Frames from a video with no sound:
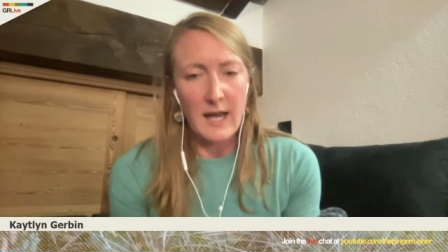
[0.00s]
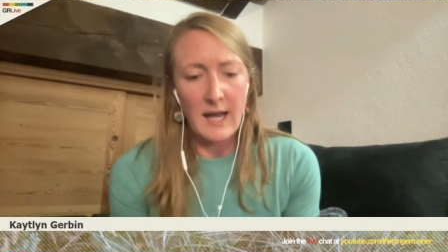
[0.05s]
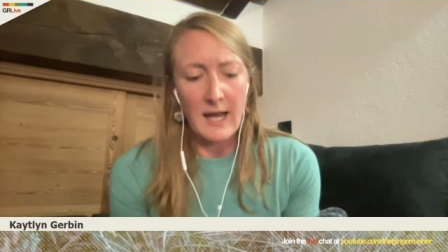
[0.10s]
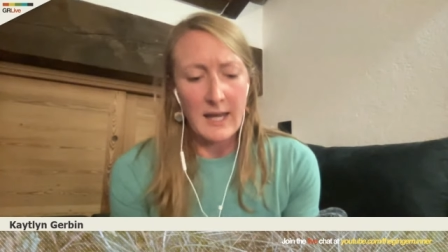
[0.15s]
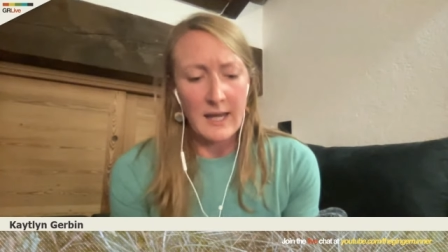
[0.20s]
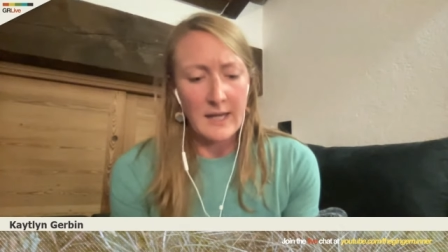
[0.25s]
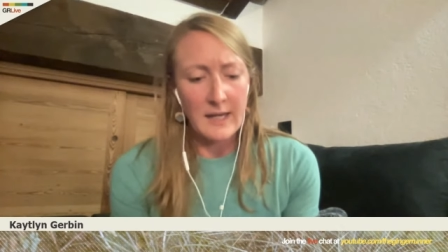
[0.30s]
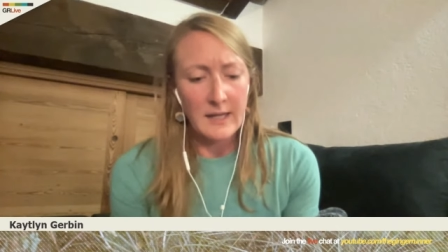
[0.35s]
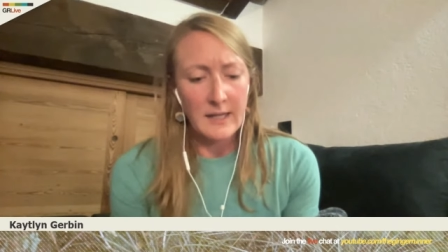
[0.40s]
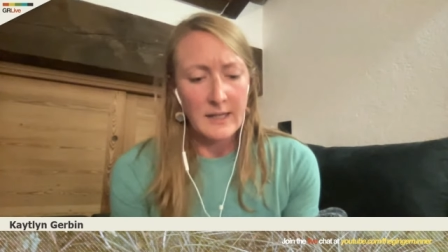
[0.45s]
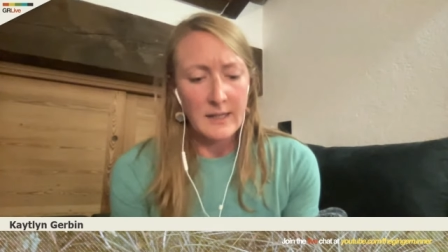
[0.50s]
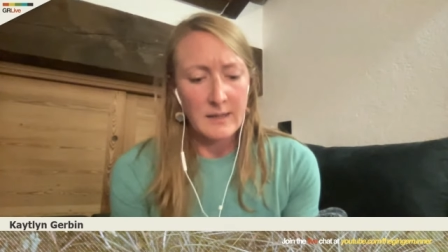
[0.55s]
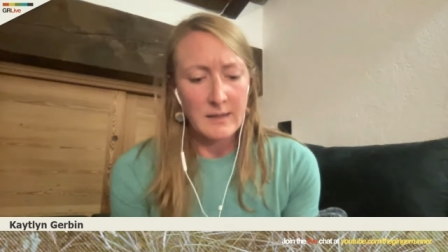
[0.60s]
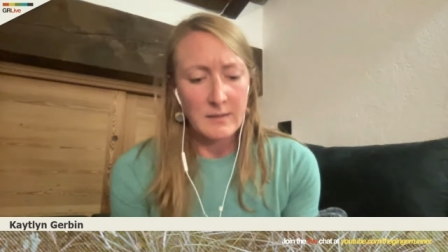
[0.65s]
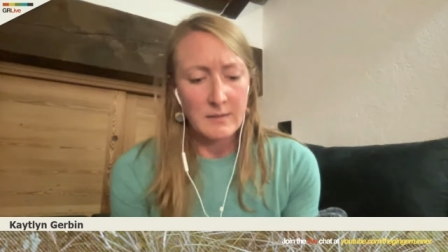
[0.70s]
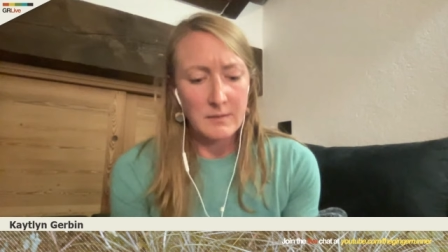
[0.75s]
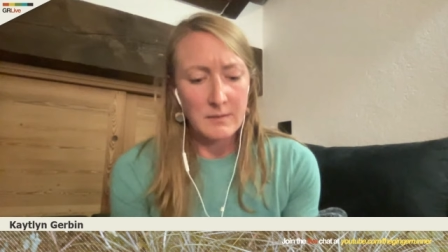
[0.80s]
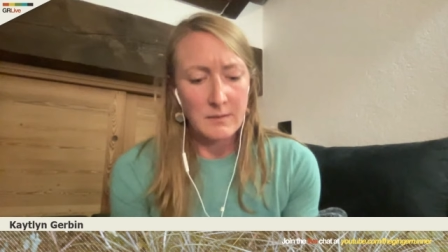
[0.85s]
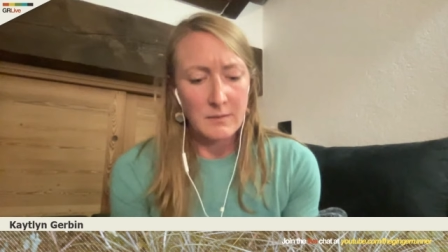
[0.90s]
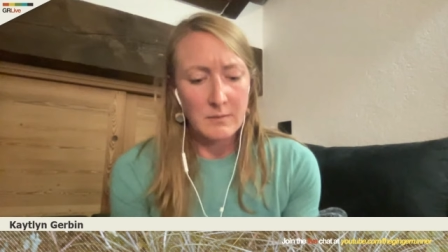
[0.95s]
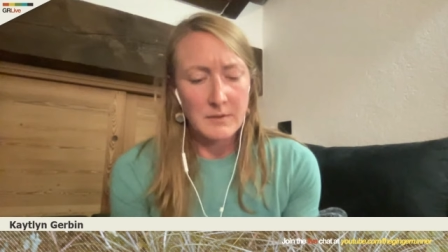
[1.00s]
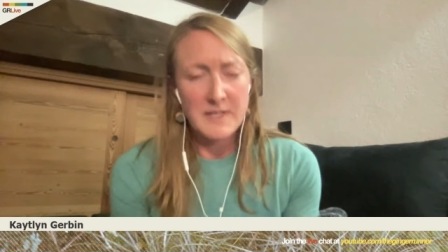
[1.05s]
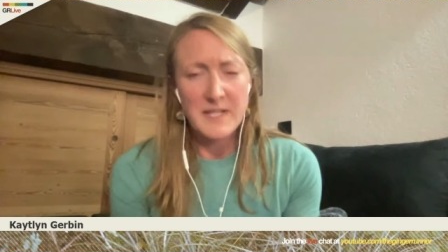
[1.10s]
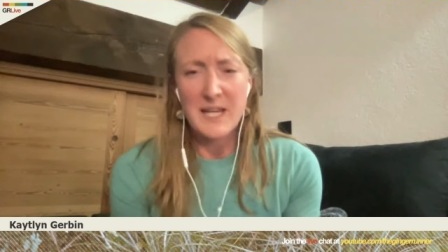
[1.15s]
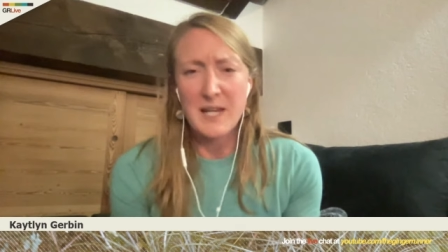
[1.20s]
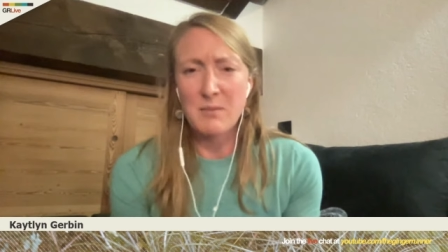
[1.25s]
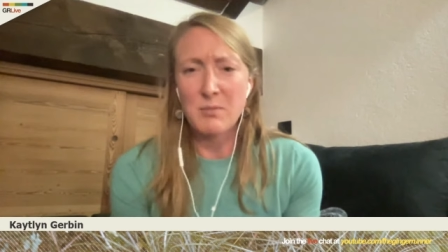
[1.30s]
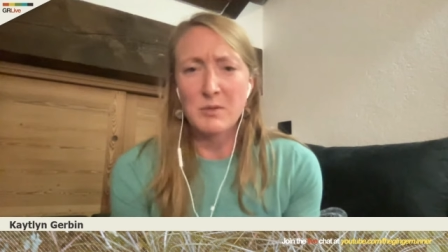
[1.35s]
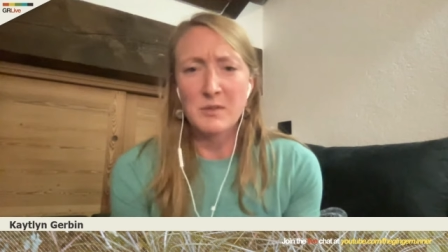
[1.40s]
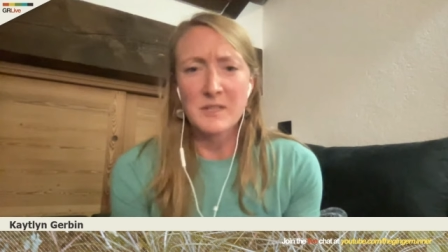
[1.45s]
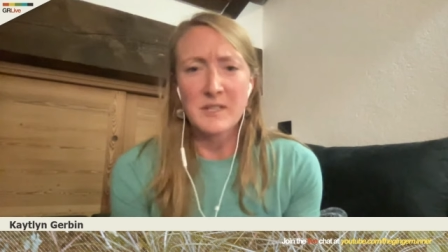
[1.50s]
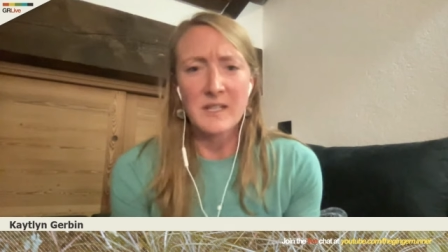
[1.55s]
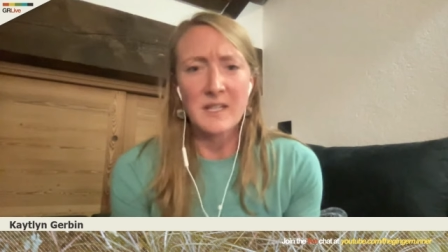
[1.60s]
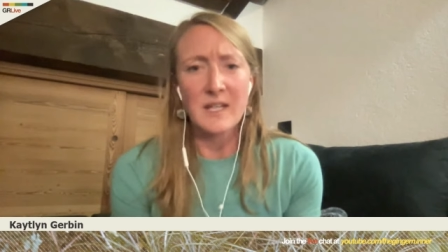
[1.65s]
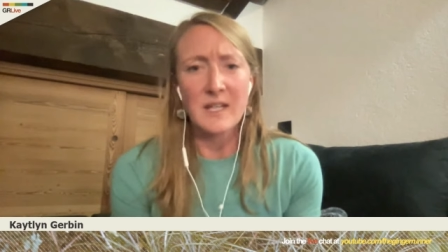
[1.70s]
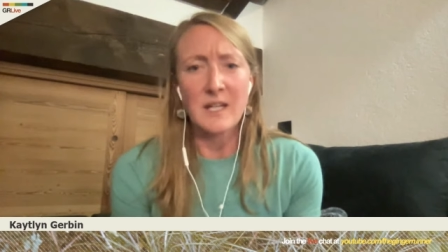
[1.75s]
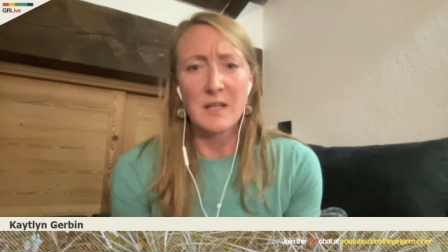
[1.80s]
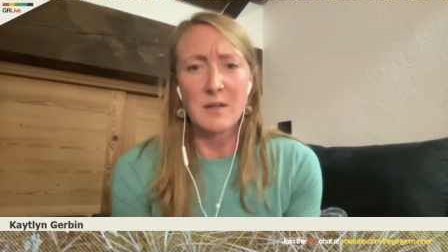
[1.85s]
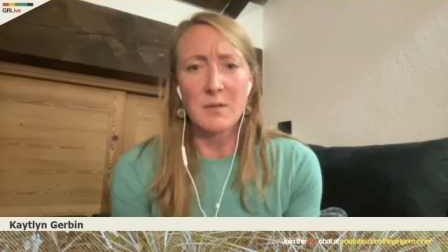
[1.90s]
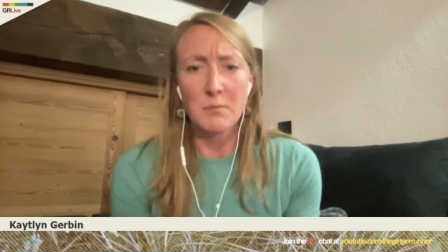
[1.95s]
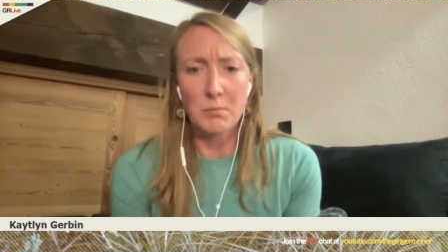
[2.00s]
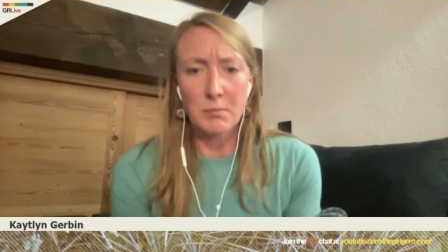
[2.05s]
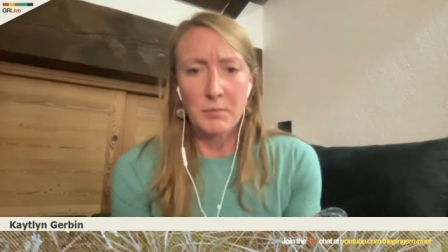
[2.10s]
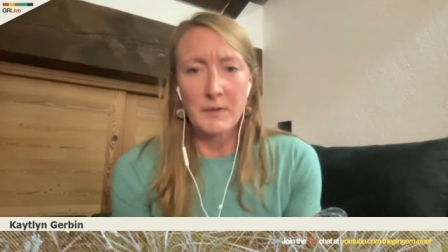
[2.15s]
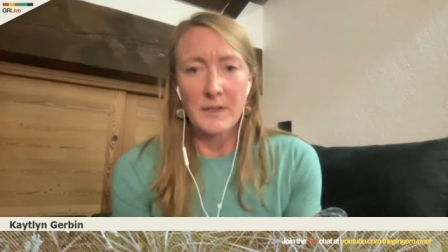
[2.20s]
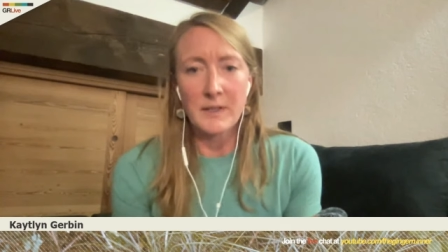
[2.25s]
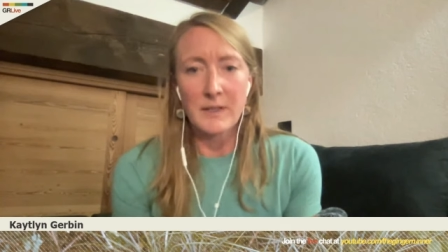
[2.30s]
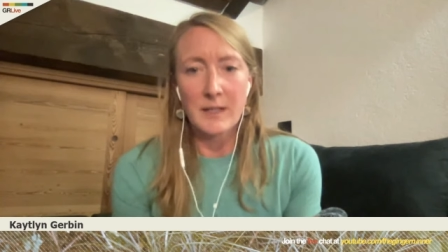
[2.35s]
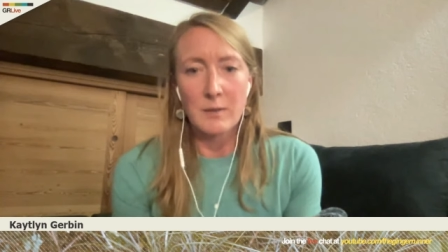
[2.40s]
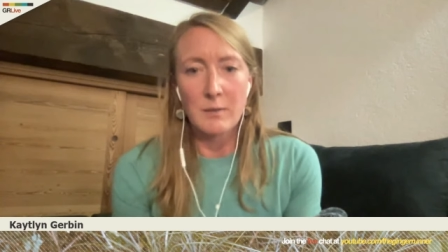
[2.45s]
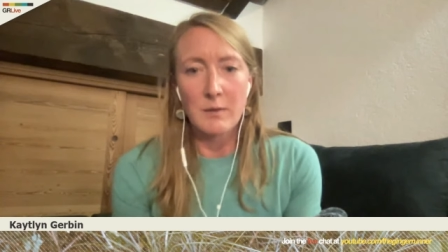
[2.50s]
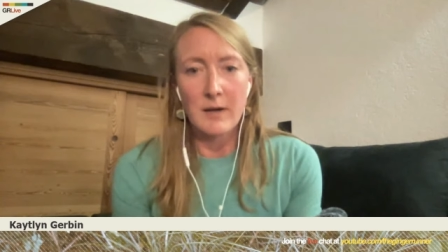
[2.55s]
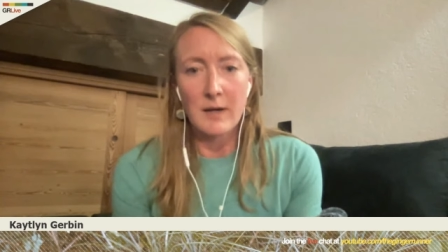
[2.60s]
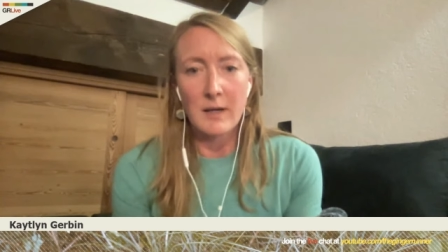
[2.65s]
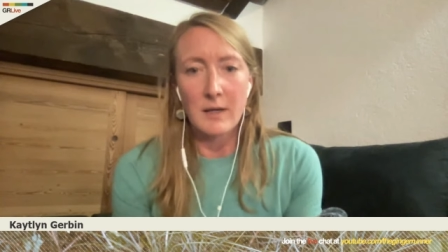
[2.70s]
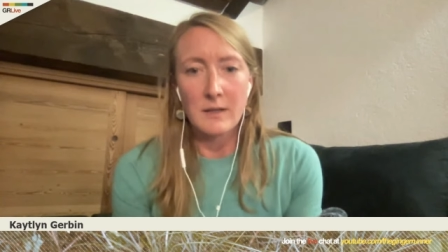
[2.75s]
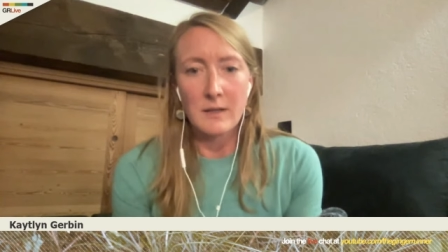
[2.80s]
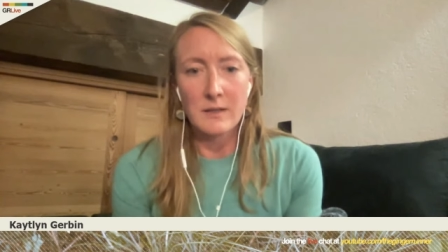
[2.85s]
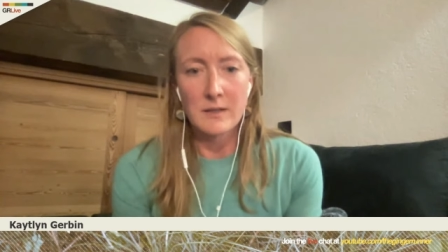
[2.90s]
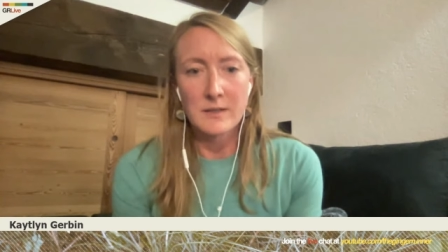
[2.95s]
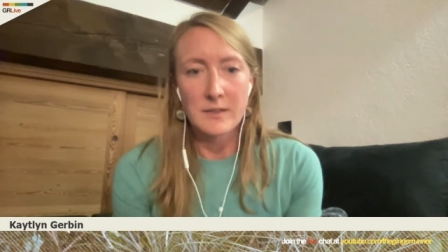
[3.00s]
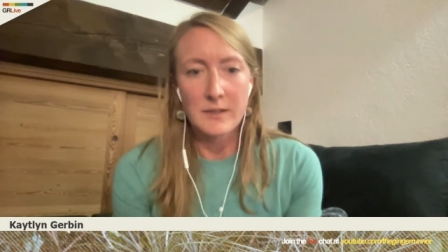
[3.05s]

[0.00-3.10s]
I was able to eat really well